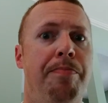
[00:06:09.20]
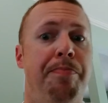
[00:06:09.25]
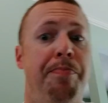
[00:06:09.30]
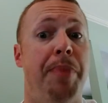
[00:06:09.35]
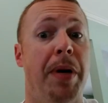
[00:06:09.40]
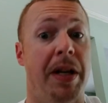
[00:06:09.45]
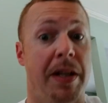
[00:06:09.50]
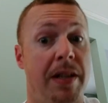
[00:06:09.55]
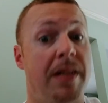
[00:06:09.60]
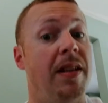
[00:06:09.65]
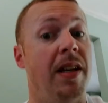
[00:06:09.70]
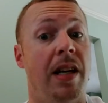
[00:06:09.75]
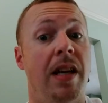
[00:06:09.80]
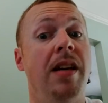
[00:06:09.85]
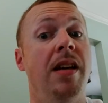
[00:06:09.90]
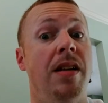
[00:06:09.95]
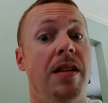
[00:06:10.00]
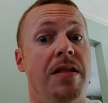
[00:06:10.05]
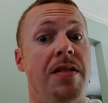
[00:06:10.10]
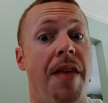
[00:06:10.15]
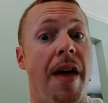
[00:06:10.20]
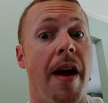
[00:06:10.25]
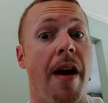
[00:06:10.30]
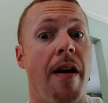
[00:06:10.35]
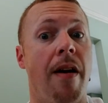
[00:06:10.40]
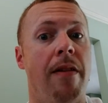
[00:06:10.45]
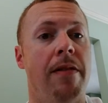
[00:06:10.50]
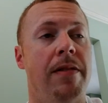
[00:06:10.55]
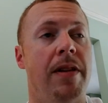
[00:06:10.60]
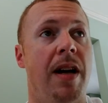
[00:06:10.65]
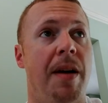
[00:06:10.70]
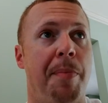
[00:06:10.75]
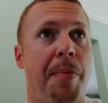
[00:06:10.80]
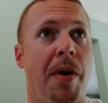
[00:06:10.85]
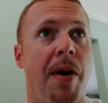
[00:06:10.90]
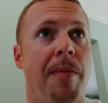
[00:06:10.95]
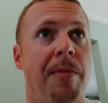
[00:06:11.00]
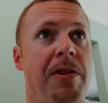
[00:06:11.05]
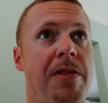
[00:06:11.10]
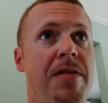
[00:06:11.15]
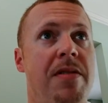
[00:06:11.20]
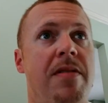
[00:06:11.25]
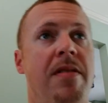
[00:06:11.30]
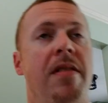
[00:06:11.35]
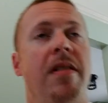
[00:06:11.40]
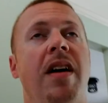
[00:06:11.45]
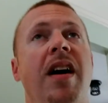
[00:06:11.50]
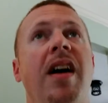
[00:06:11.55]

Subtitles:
but the heat is there, I promise.